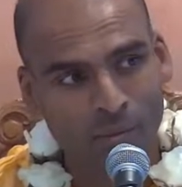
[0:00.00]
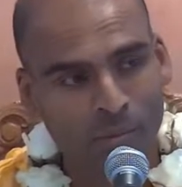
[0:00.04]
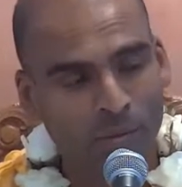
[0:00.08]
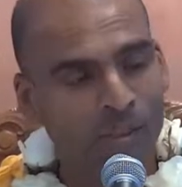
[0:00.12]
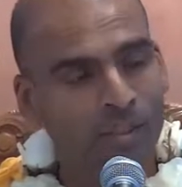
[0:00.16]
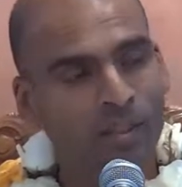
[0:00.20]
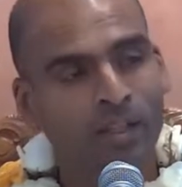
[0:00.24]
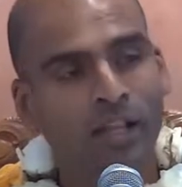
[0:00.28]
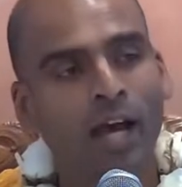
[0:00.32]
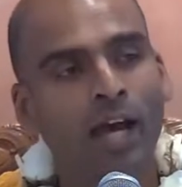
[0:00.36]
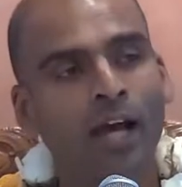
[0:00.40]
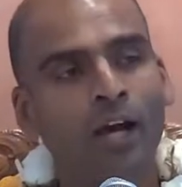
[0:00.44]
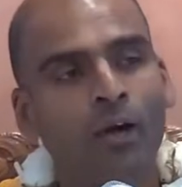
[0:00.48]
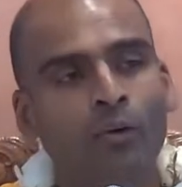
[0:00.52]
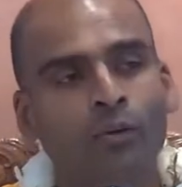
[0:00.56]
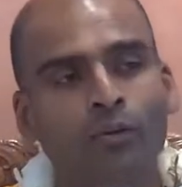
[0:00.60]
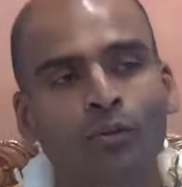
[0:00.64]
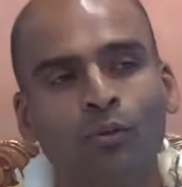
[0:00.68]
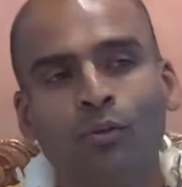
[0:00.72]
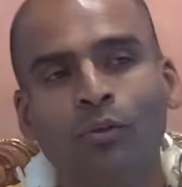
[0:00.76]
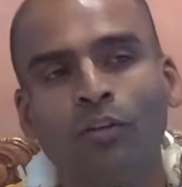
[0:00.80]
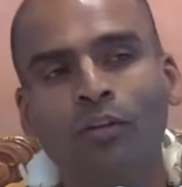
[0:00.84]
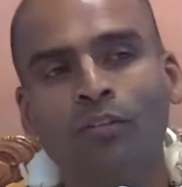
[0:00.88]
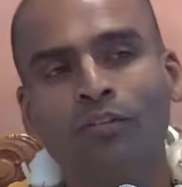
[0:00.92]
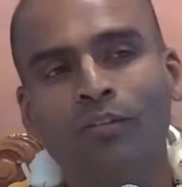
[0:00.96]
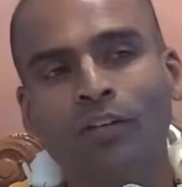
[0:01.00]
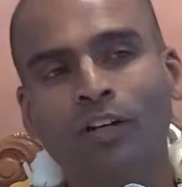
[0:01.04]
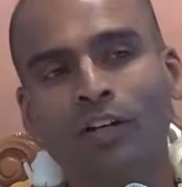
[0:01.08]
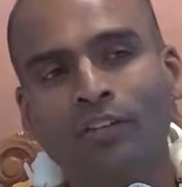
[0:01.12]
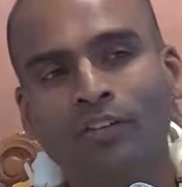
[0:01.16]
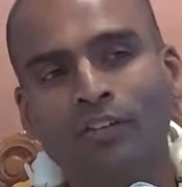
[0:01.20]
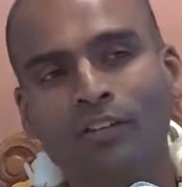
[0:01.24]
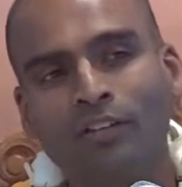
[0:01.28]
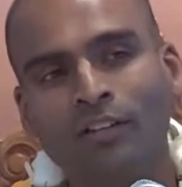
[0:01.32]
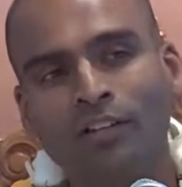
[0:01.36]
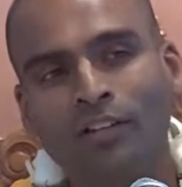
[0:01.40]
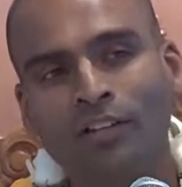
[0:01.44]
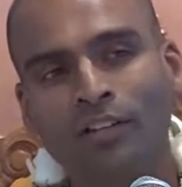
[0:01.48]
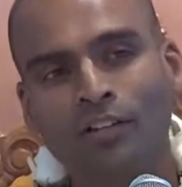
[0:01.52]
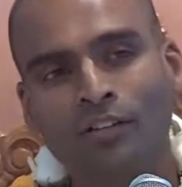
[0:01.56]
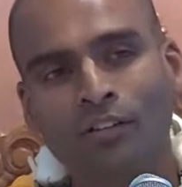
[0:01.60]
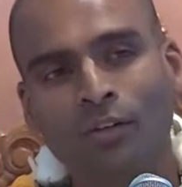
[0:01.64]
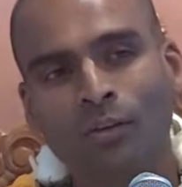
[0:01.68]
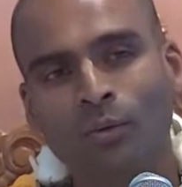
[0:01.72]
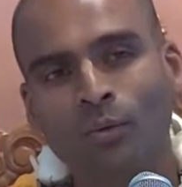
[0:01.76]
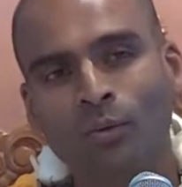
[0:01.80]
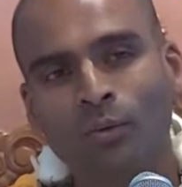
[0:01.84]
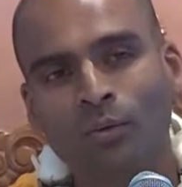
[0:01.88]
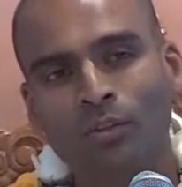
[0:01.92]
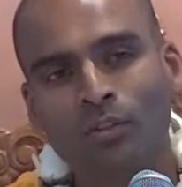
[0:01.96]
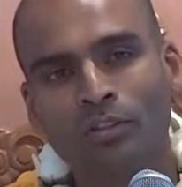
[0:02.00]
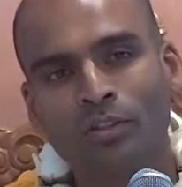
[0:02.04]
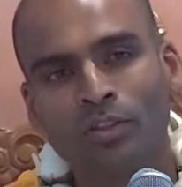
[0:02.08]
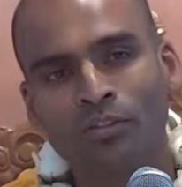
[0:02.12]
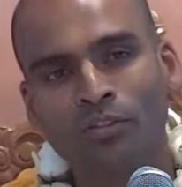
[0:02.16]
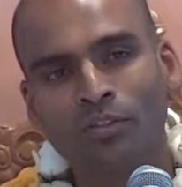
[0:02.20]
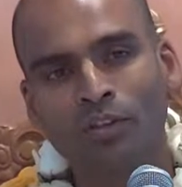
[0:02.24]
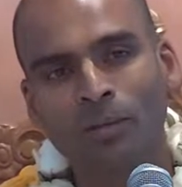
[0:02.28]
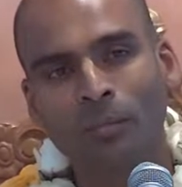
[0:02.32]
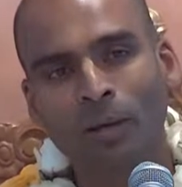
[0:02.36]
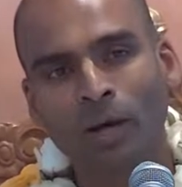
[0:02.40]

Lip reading: But now universities are all just